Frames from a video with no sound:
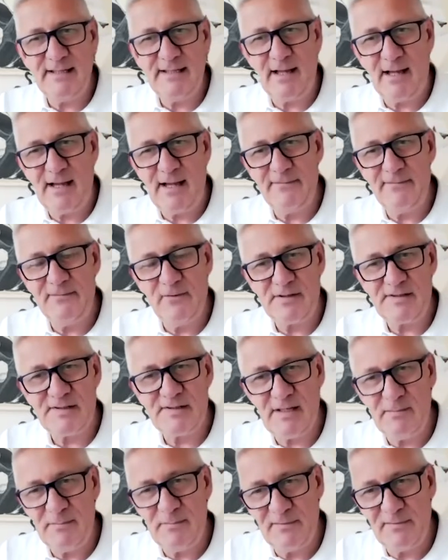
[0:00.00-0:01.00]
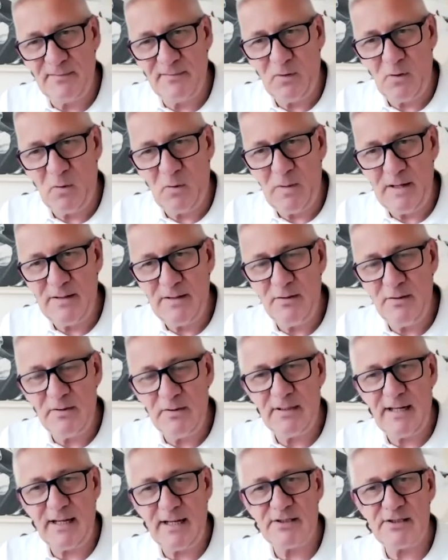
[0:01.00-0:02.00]
that I've not seen before, where you
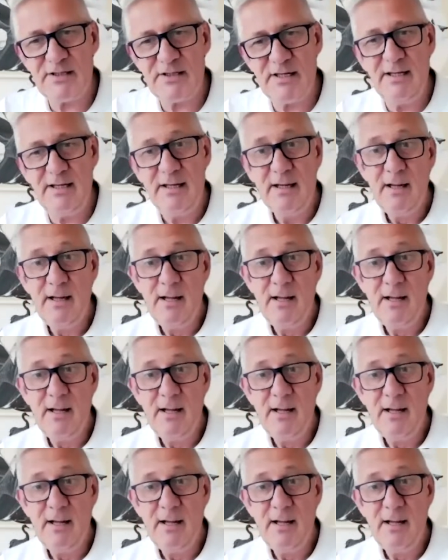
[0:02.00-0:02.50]
can actually